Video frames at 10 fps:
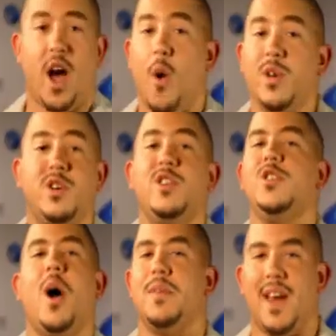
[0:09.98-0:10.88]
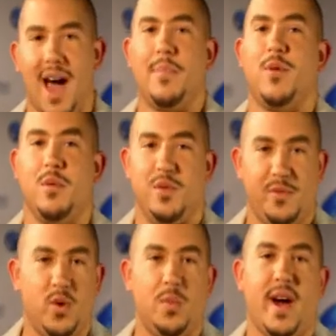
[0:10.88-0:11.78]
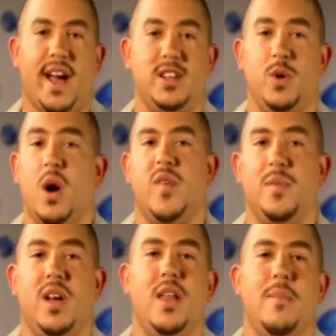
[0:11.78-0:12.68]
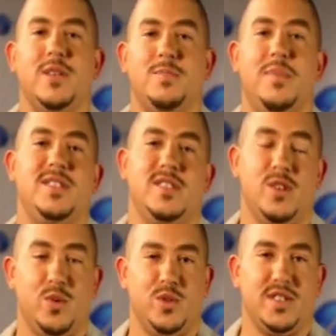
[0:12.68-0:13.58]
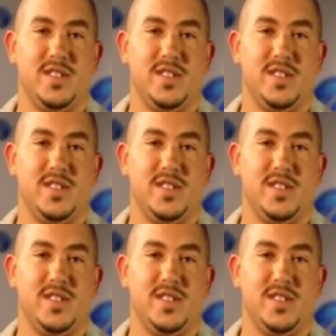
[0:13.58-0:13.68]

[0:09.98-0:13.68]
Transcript: and we could not be happier with the phone package we got from Columbus Business Solutions.